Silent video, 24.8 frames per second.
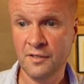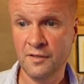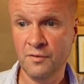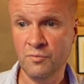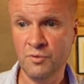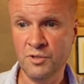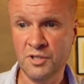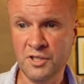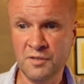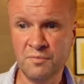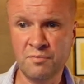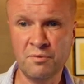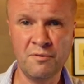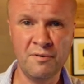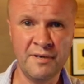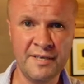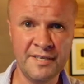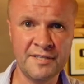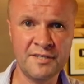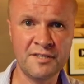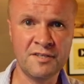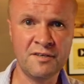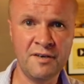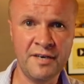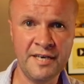which is probably a
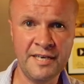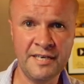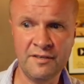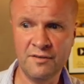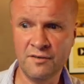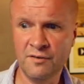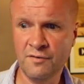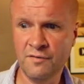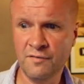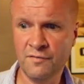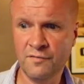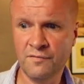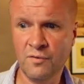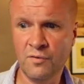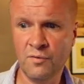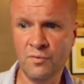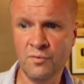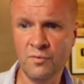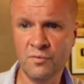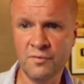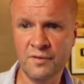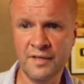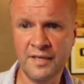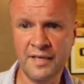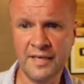sign of
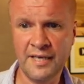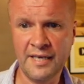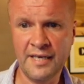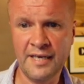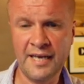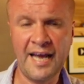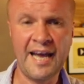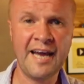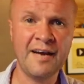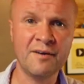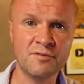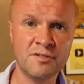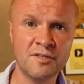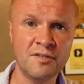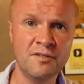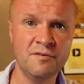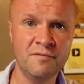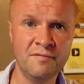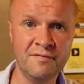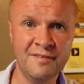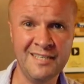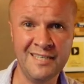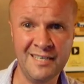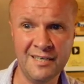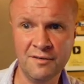all the how-to
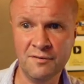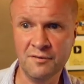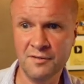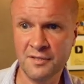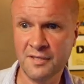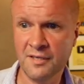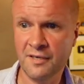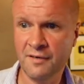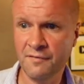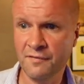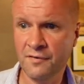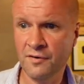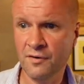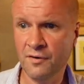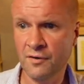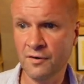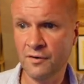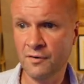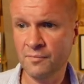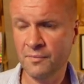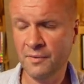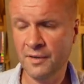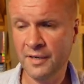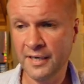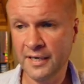videos that I've got
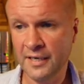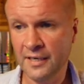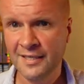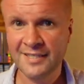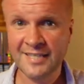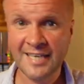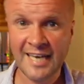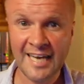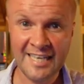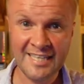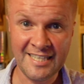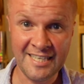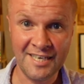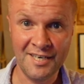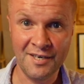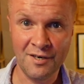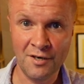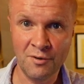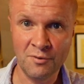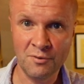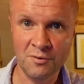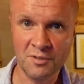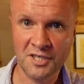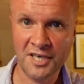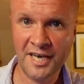on my
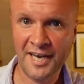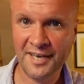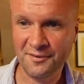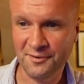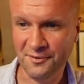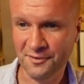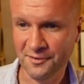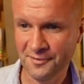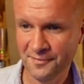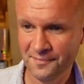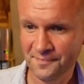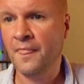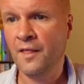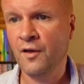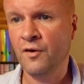10-year-old channel.